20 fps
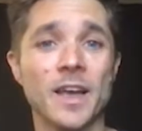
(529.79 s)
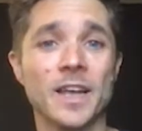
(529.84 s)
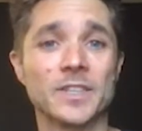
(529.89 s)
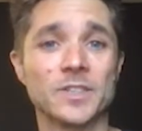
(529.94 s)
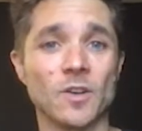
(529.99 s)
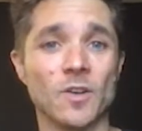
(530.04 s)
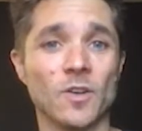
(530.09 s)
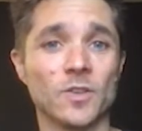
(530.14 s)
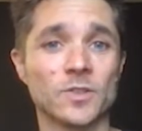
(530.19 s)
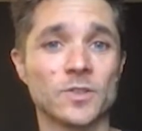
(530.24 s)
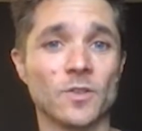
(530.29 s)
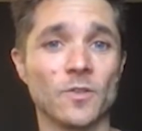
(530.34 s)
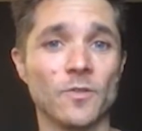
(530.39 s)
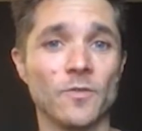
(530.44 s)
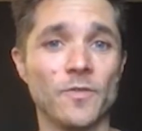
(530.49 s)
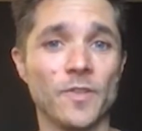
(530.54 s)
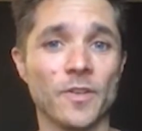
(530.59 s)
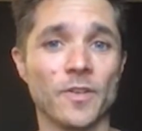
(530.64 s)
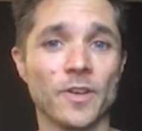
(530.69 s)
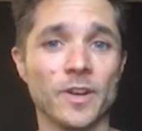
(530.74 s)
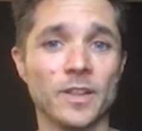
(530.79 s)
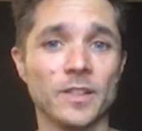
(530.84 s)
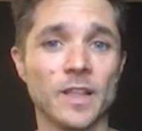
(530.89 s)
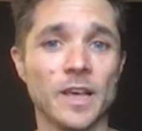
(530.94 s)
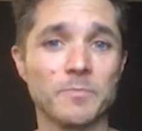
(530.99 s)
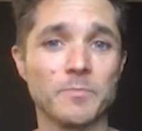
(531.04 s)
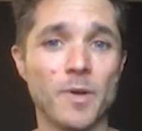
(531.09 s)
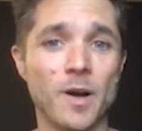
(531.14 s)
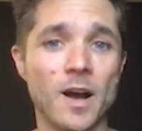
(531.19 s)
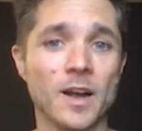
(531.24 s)
It's also very
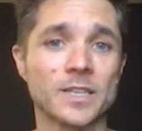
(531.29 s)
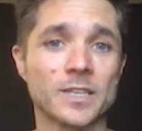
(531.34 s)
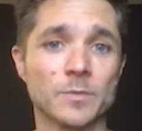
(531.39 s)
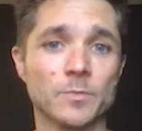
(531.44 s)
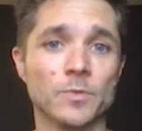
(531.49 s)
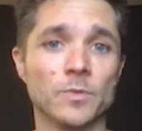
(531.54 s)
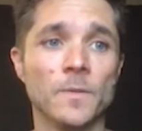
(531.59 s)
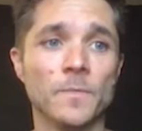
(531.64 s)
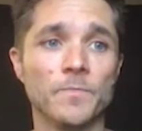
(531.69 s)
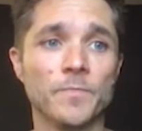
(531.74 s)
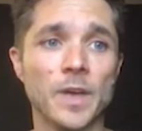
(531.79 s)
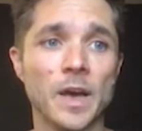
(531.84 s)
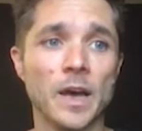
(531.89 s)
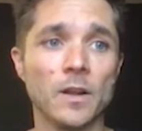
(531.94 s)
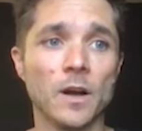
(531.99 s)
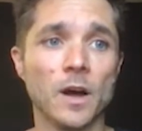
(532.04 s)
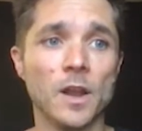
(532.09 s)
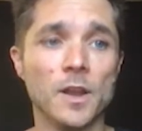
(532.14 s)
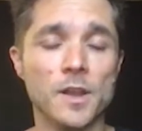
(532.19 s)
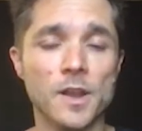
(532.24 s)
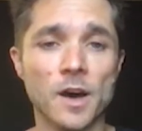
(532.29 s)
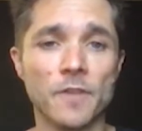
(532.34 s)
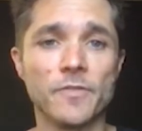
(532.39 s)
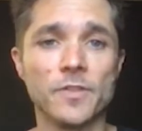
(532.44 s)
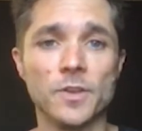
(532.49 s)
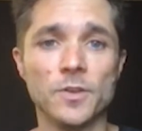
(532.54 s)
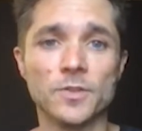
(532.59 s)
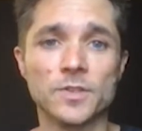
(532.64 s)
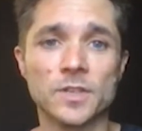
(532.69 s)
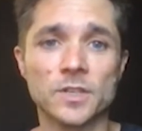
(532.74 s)
possible that enough
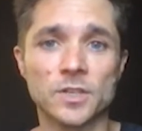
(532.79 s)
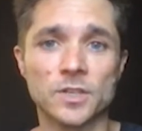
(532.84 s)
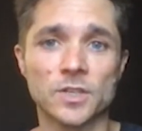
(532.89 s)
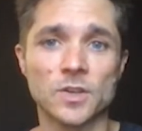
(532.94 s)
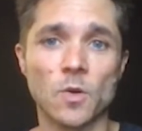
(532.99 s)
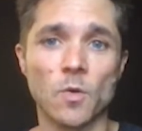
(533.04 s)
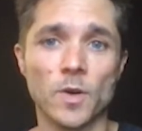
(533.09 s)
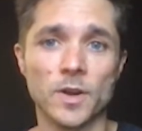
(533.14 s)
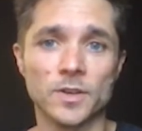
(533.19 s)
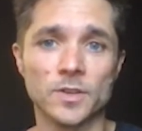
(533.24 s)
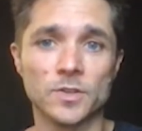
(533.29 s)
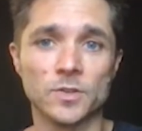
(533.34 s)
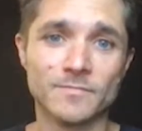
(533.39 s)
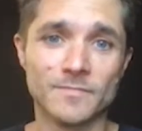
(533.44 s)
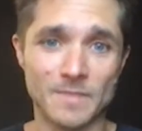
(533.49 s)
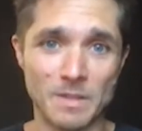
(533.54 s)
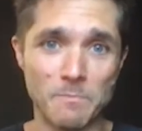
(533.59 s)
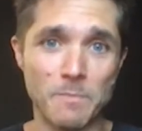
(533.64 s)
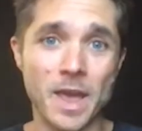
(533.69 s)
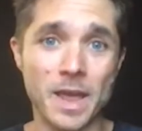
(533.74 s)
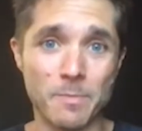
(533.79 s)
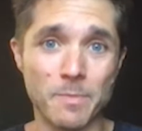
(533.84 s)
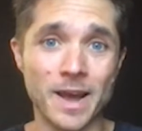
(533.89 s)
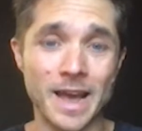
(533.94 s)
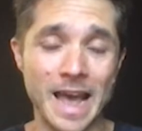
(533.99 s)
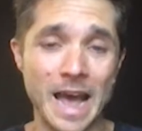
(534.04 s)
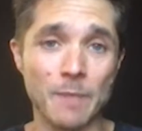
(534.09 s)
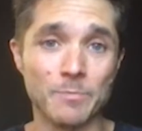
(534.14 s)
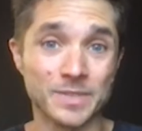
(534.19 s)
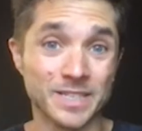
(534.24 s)
usage is going to make my
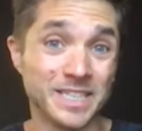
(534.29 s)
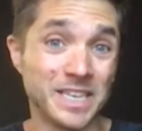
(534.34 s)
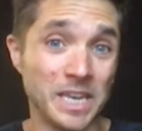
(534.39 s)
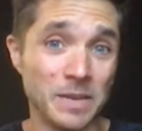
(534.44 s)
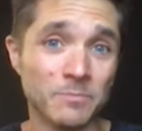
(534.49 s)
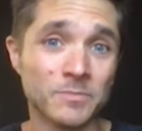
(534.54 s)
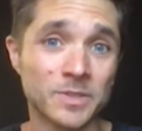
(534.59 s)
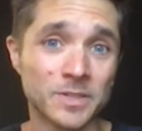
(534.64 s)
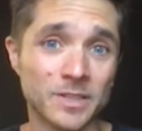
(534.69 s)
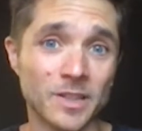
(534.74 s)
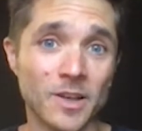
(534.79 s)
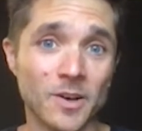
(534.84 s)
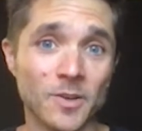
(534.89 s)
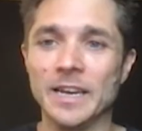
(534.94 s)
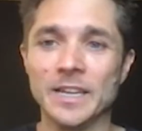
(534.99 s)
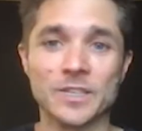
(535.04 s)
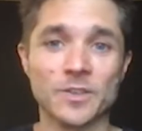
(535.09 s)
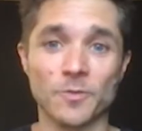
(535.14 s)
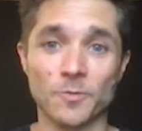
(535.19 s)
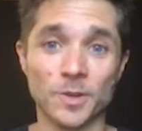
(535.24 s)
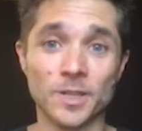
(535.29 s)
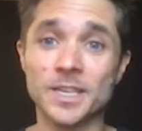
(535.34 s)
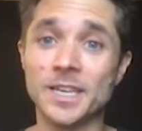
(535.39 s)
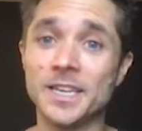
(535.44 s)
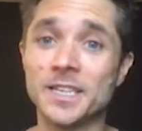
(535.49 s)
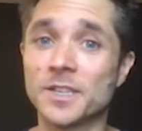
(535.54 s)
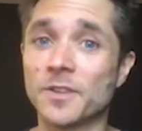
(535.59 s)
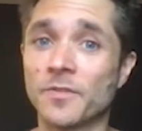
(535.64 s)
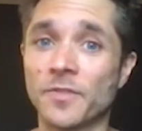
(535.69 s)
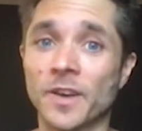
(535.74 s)
app seem slow. It's a really
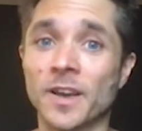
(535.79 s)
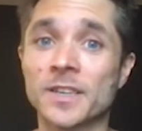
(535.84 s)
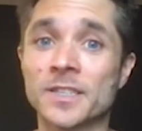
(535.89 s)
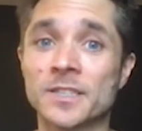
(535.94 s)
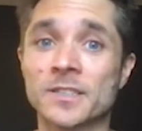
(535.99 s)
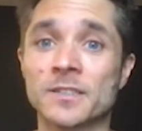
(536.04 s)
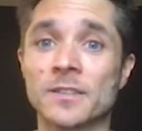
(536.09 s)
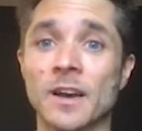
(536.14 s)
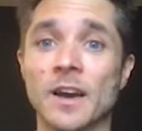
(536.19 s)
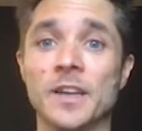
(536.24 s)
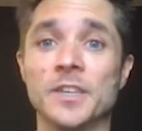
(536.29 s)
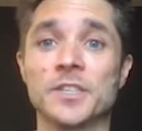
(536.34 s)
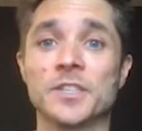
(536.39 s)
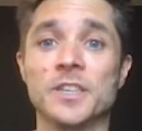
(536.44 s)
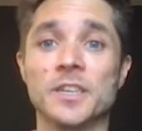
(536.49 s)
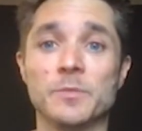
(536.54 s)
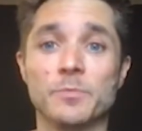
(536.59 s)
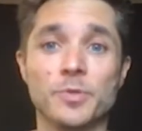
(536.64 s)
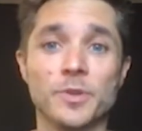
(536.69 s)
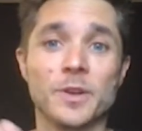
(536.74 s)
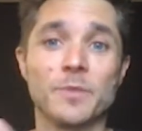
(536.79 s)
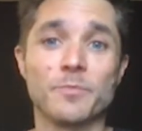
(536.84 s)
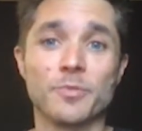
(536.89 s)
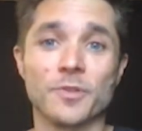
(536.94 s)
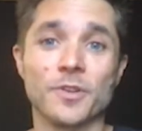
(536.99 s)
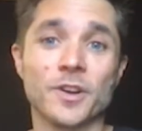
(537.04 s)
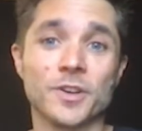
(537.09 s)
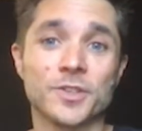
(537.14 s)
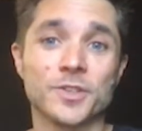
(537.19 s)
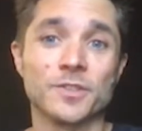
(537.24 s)
easy fix. I just need to put in
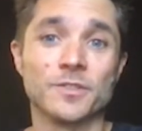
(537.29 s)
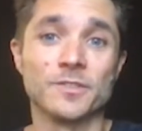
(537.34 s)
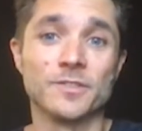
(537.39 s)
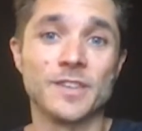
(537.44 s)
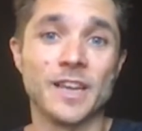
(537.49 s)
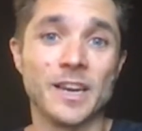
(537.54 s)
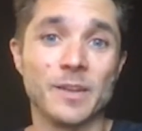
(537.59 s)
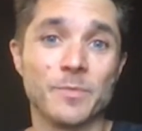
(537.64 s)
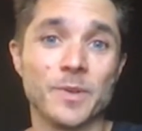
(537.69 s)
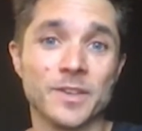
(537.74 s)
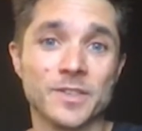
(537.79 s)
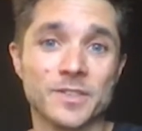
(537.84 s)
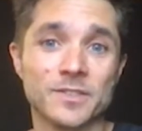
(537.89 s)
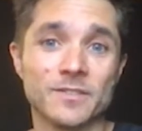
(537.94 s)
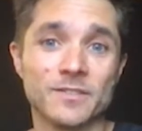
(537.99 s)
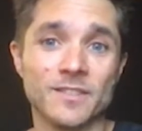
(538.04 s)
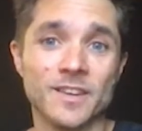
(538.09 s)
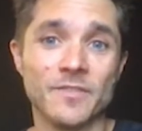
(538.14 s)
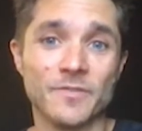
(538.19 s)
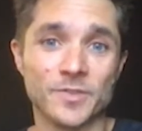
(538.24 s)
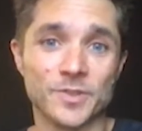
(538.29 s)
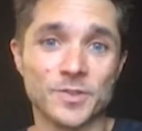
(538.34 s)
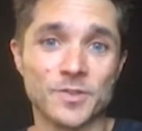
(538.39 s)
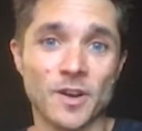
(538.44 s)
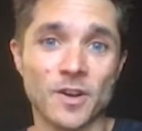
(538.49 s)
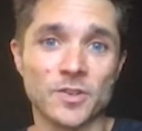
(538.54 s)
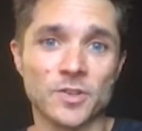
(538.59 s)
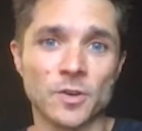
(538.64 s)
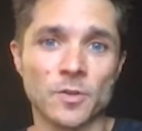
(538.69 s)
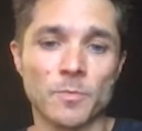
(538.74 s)
production database
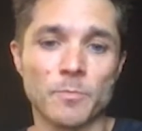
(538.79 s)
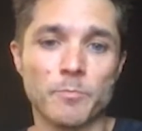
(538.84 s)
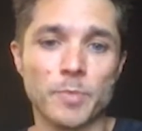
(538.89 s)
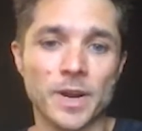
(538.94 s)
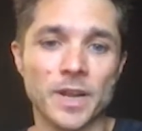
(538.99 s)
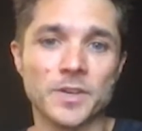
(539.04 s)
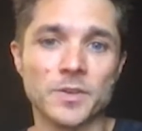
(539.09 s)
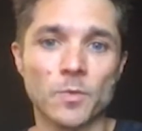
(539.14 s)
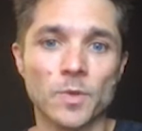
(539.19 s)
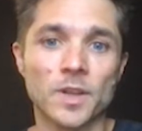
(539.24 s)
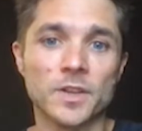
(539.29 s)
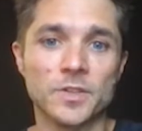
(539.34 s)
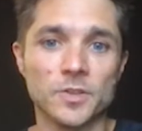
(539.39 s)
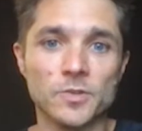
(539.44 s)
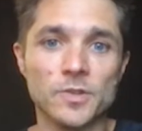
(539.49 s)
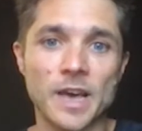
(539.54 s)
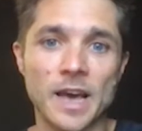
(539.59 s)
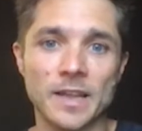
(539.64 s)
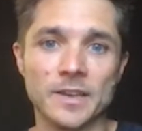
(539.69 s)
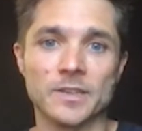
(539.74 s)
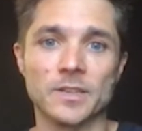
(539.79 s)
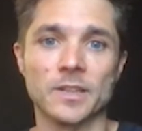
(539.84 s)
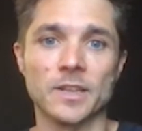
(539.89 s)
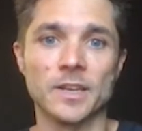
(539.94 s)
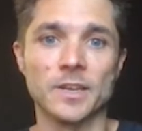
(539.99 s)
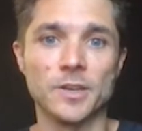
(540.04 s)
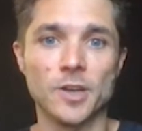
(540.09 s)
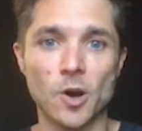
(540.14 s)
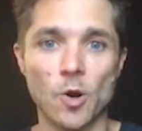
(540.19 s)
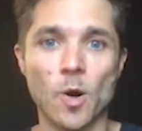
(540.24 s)
infrastructure, but I don't want to do that until I
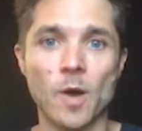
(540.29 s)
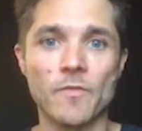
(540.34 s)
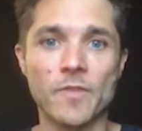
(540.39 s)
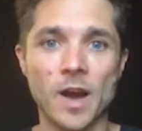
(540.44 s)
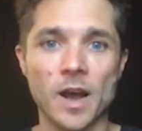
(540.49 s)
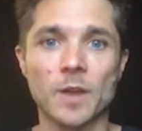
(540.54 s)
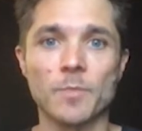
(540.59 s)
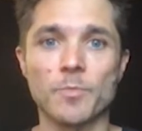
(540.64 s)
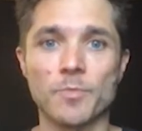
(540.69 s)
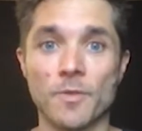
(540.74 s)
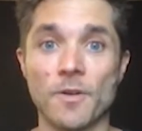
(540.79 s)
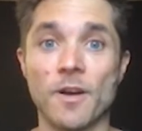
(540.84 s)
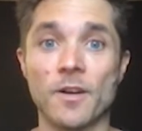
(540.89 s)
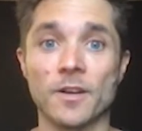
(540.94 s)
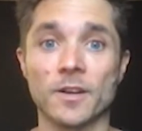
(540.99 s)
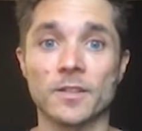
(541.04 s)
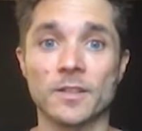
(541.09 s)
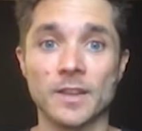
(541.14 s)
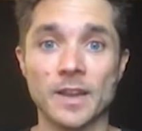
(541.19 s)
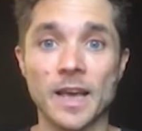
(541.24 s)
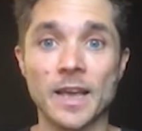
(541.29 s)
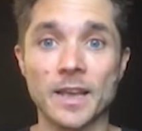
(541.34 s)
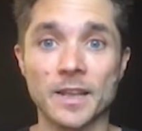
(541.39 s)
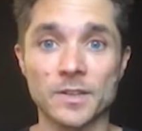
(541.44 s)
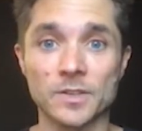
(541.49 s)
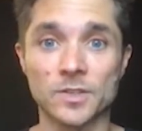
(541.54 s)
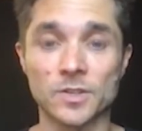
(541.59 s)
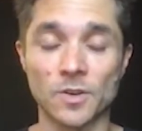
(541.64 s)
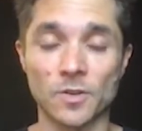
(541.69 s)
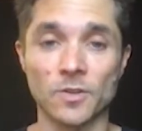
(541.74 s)
know I've got a product that I can
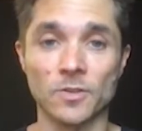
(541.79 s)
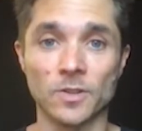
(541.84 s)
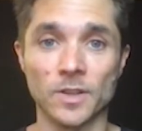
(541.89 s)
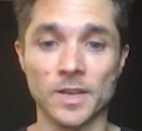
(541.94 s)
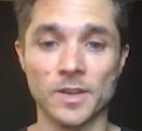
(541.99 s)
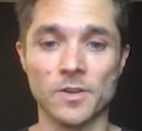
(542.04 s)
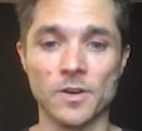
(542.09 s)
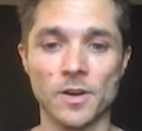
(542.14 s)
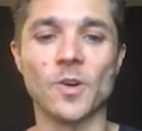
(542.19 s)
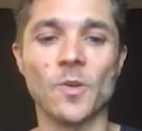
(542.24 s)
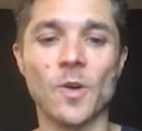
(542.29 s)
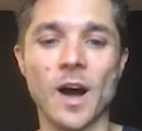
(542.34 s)
circle in on.